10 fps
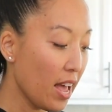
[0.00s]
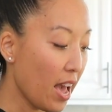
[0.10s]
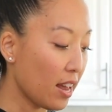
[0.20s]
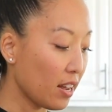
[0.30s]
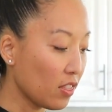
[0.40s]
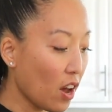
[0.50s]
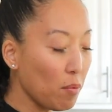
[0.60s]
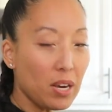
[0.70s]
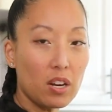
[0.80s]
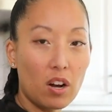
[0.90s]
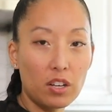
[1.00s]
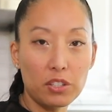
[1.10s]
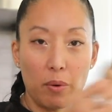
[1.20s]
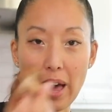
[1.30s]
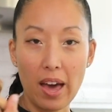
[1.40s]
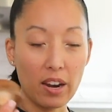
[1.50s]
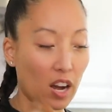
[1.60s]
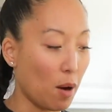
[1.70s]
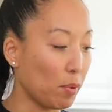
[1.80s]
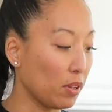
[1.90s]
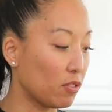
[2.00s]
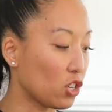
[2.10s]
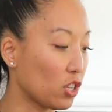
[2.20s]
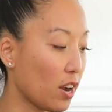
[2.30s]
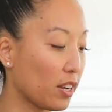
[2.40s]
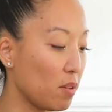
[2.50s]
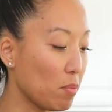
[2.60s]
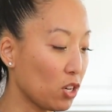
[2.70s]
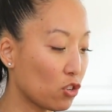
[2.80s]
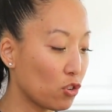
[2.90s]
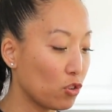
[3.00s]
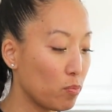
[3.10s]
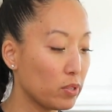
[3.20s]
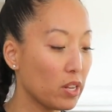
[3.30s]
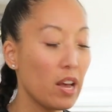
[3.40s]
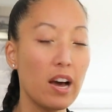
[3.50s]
and I thought we could also add a couple of shiitake mushrooms.